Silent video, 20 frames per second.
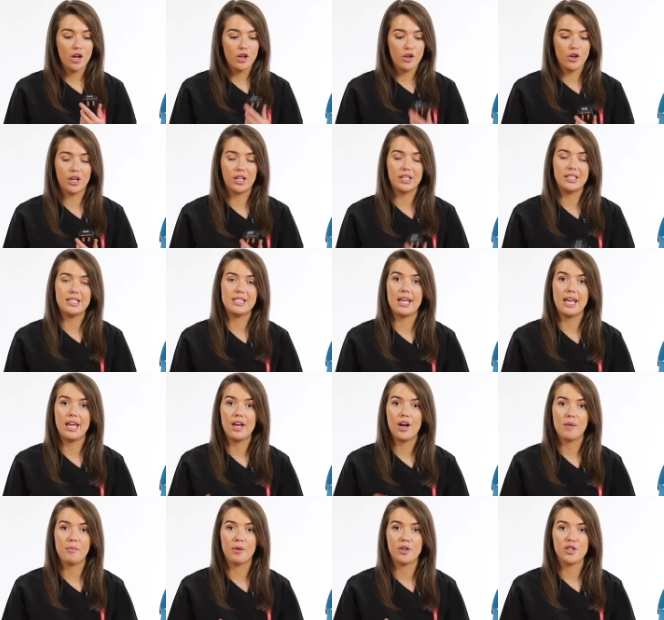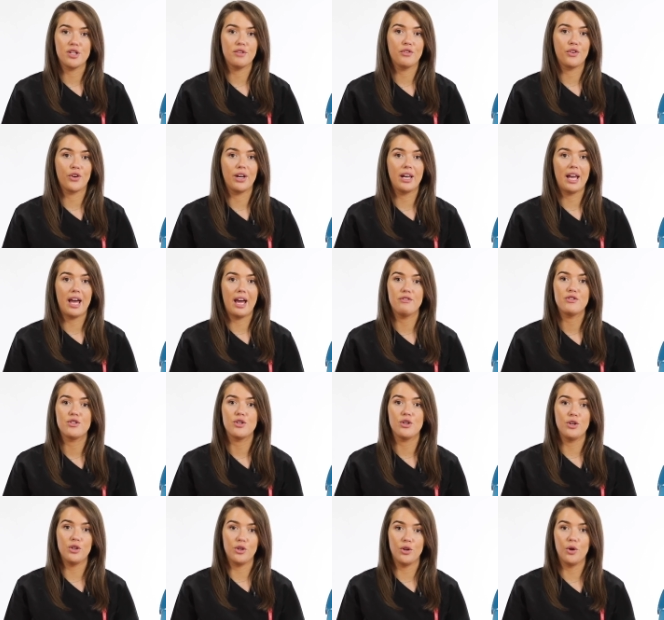You can see how much you've got left
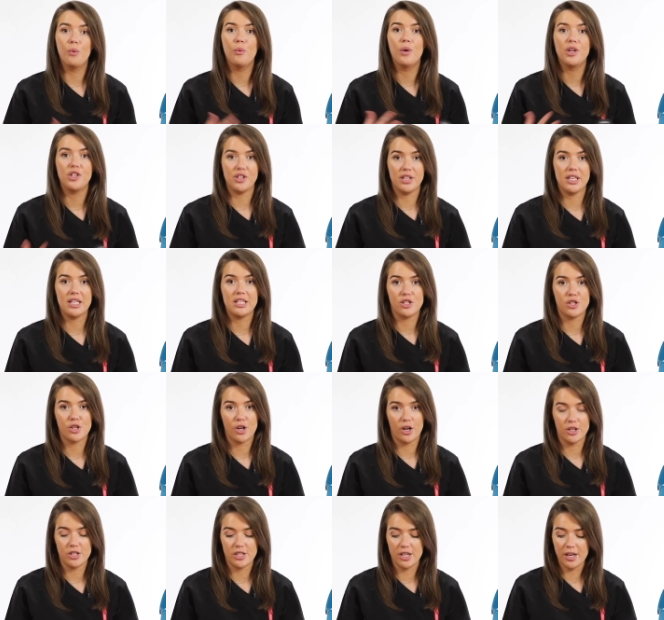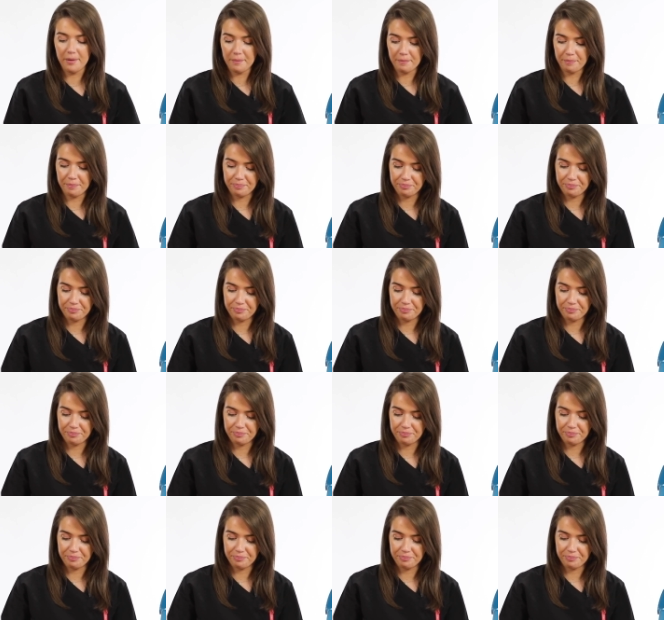so you know when you need to charge it.